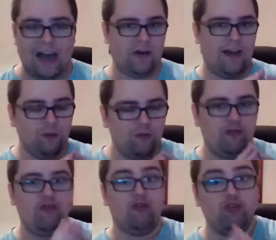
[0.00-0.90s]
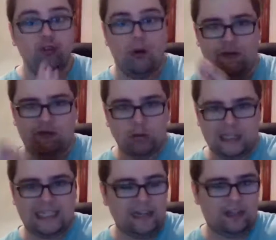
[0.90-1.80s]
I don't have to do a
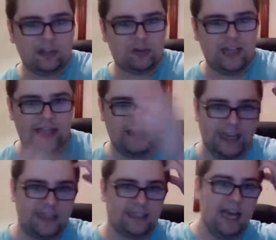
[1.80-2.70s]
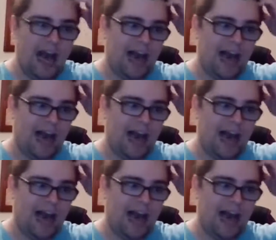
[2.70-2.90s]
full sentence or anything like this.